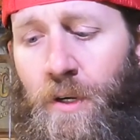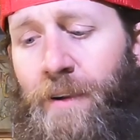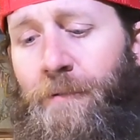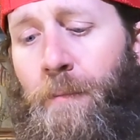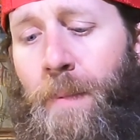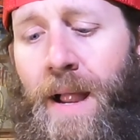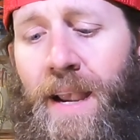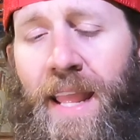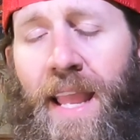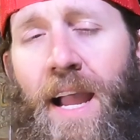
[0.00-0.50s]

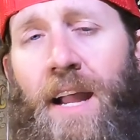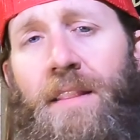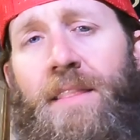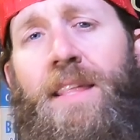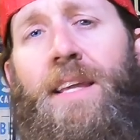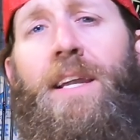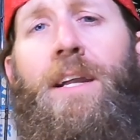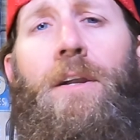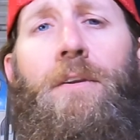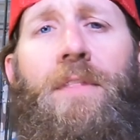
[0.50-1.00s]
everybody out
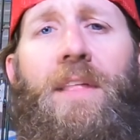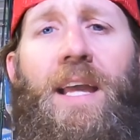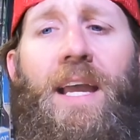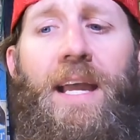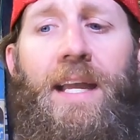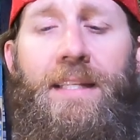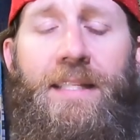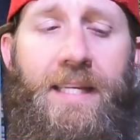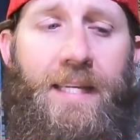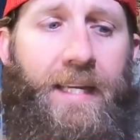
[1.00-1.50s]
there
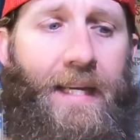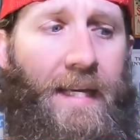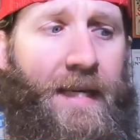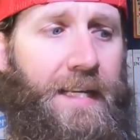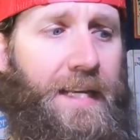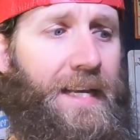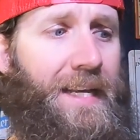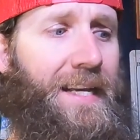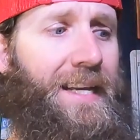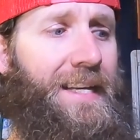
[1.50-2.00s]
that,
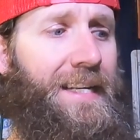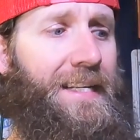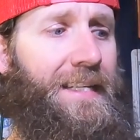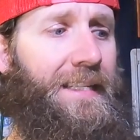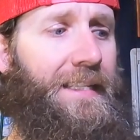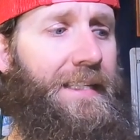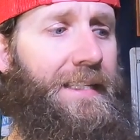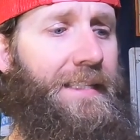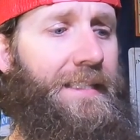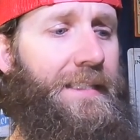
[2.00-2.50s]

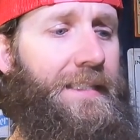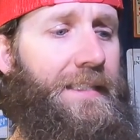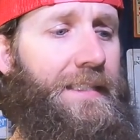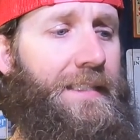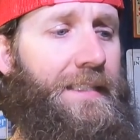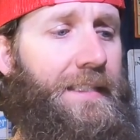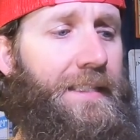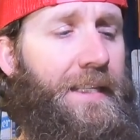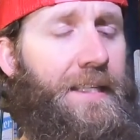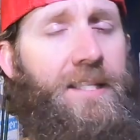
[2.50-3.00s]

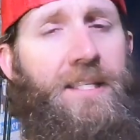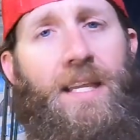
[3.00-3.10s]
let's